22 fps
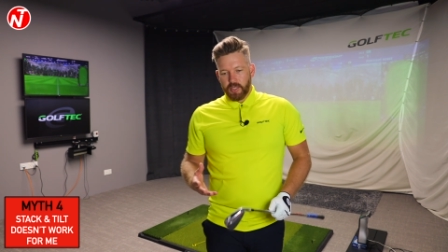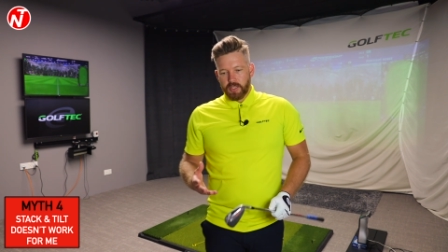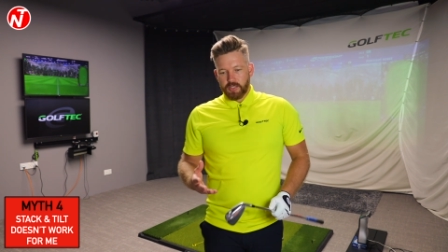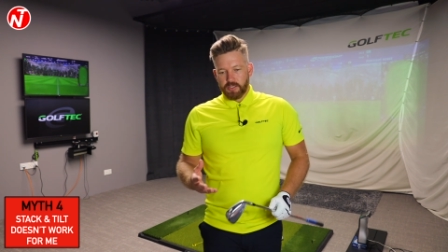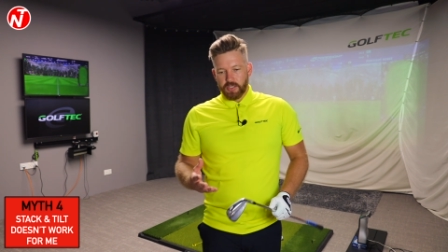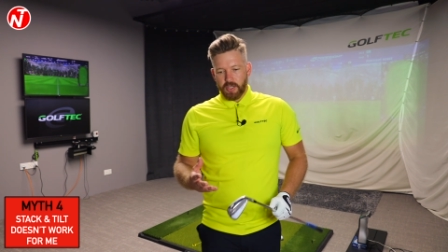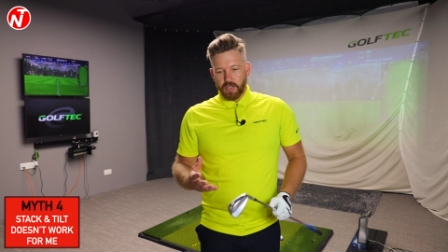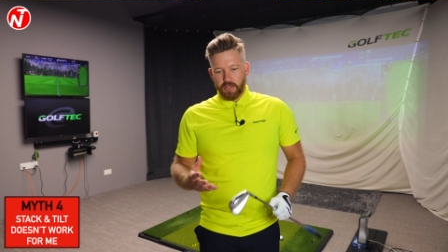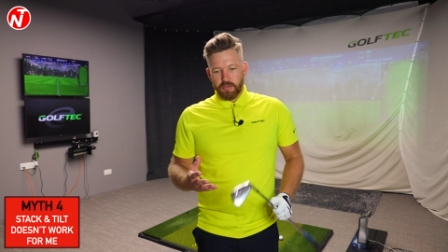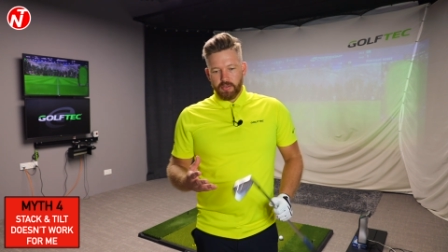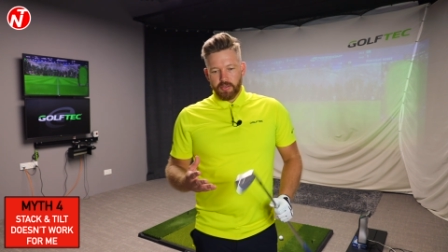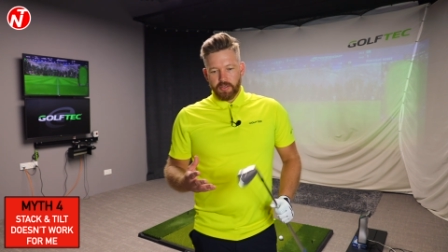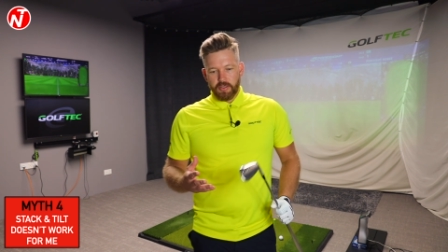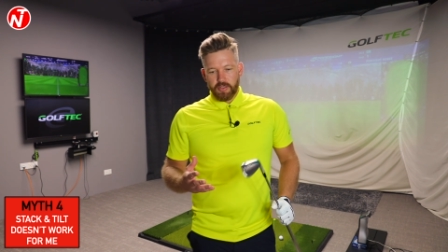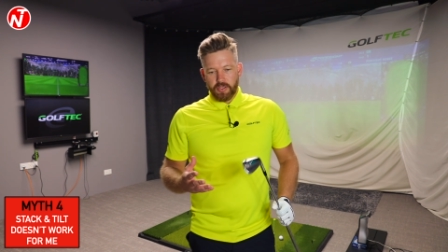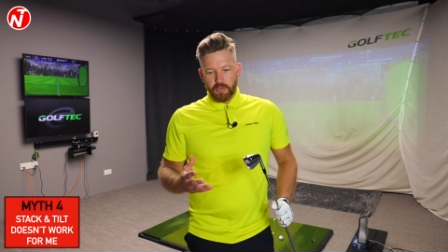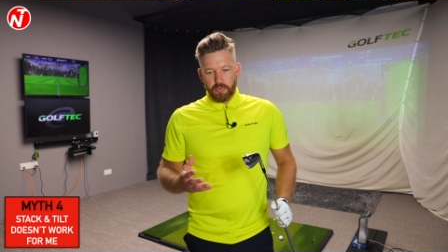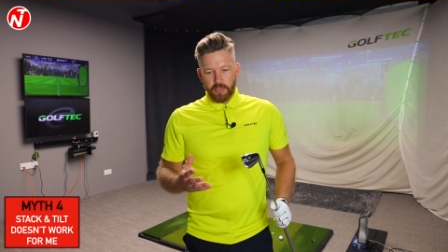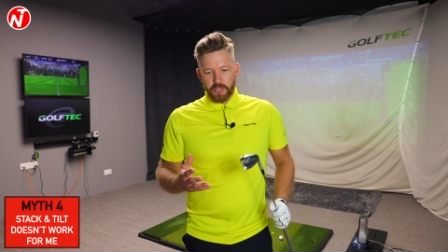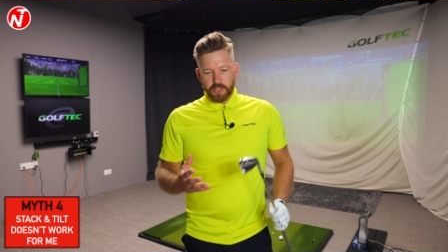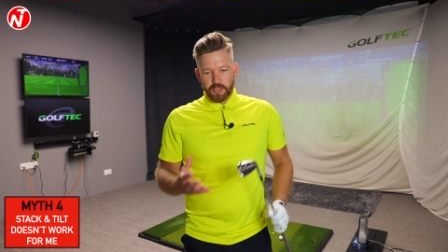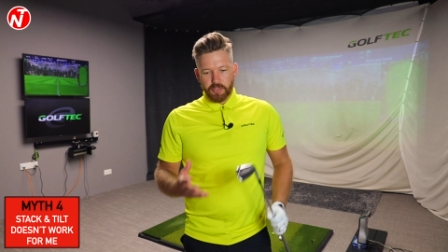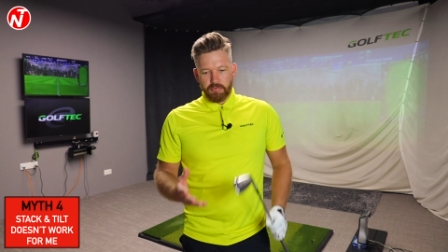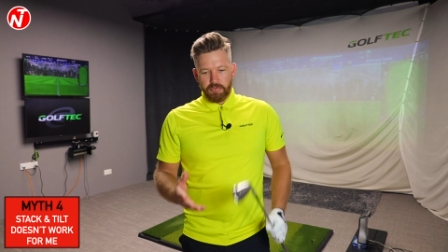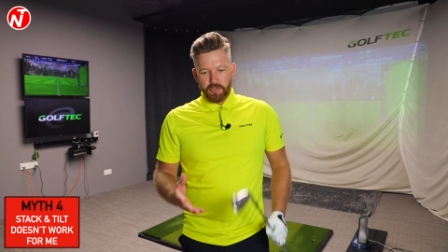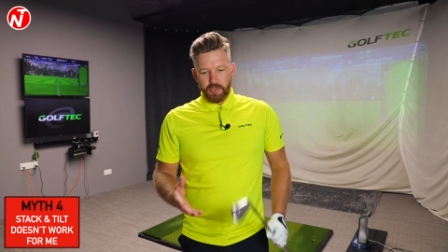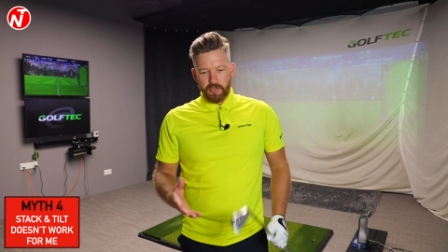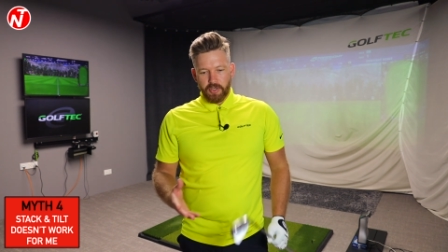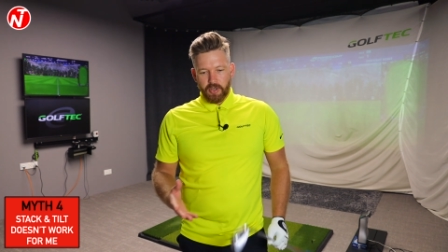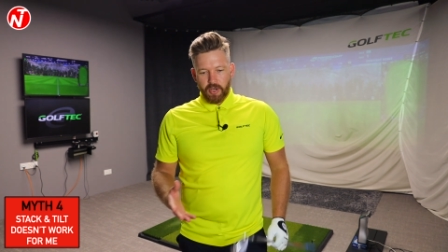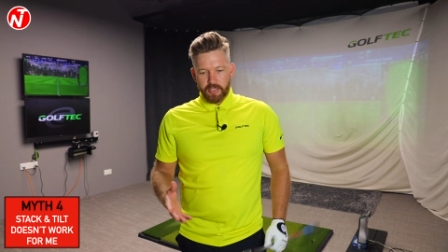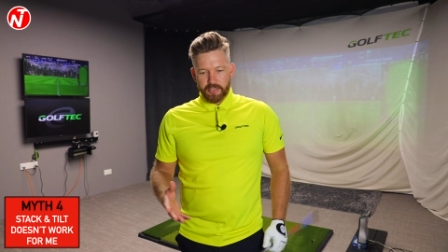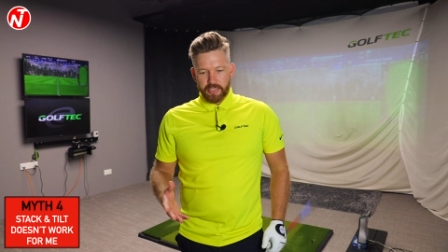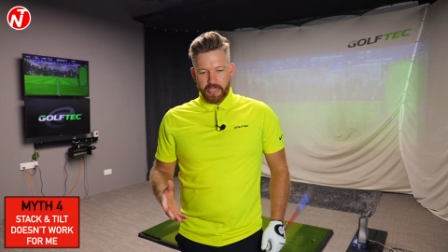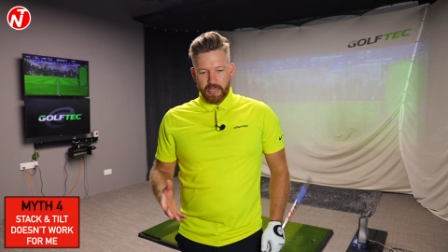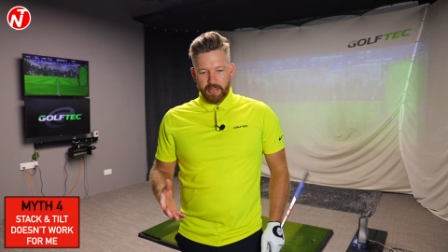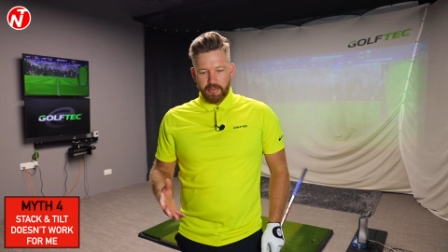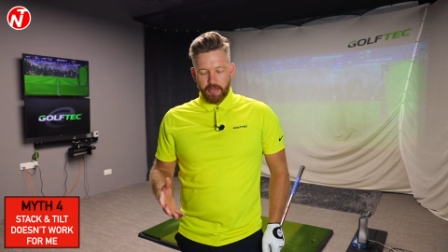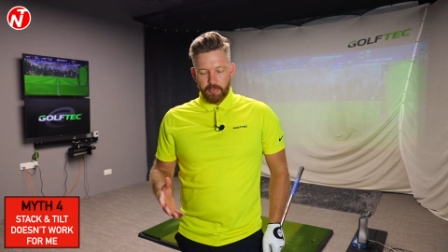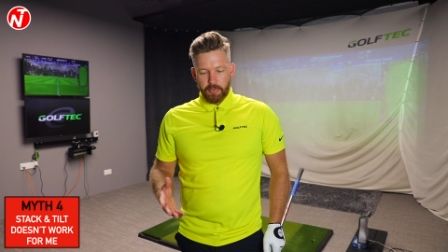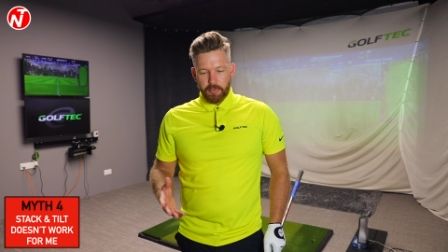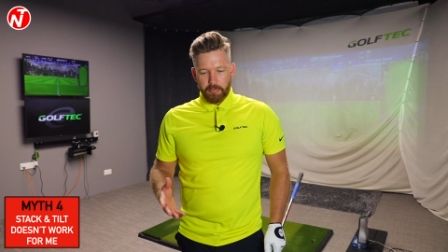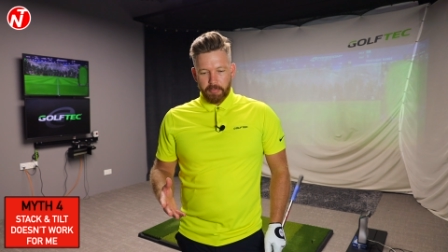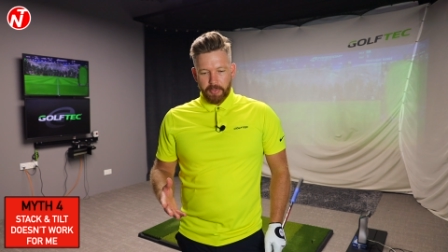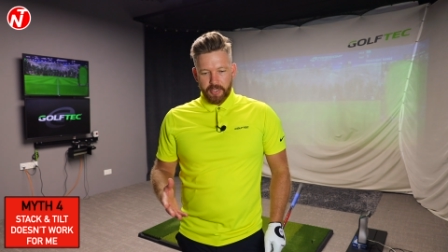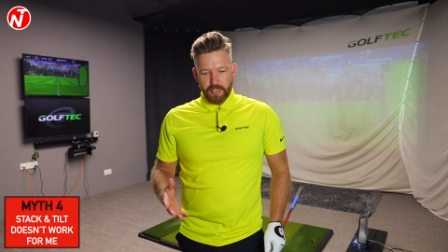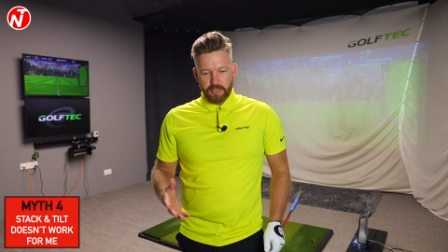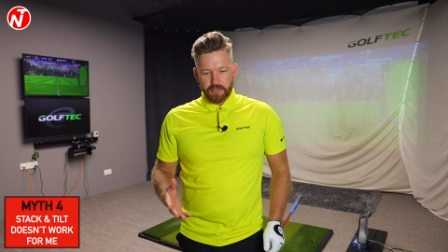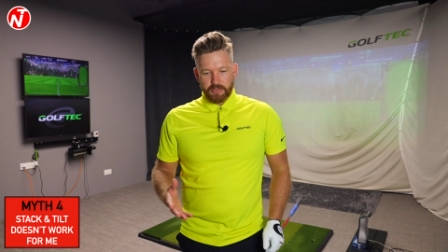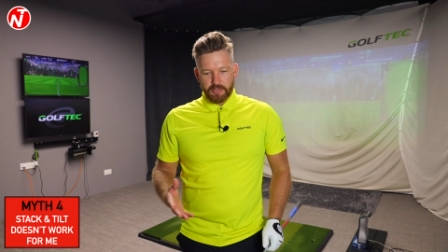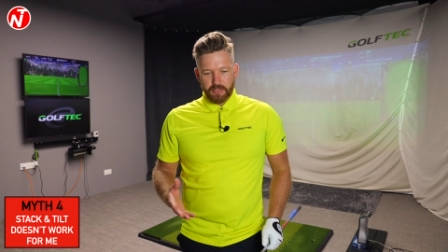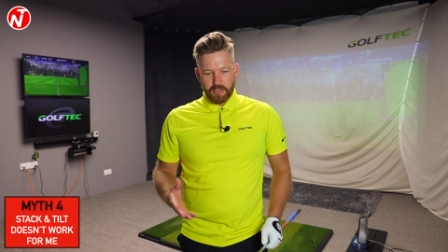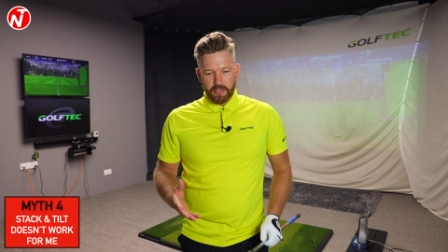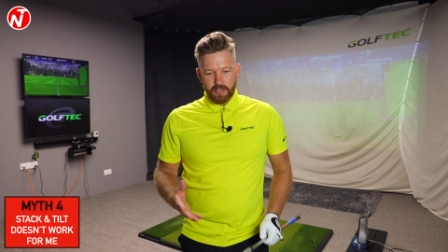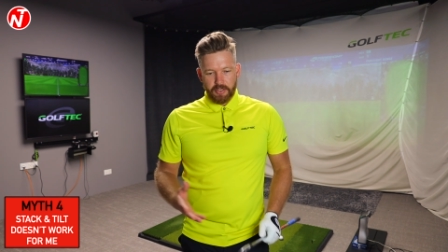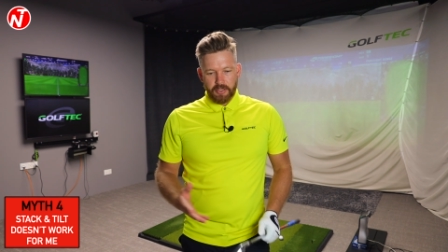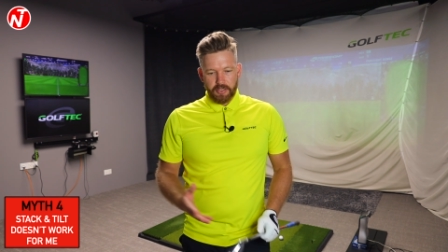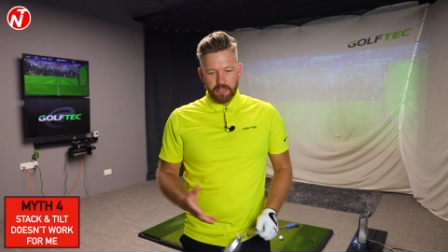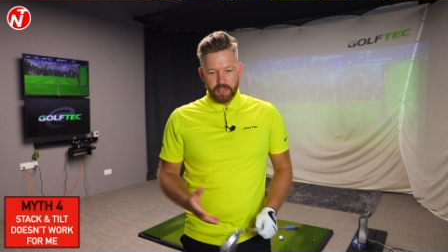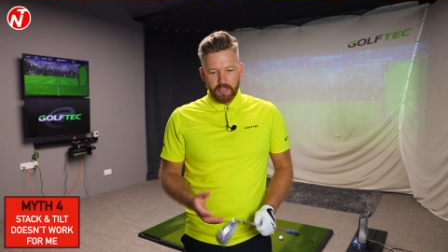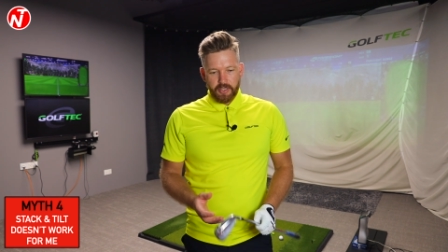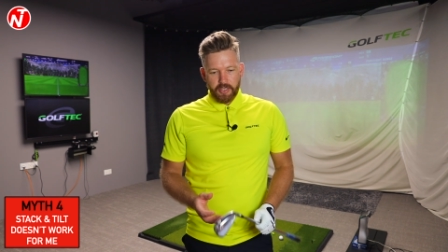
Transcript: So the question for you guys out there would be to,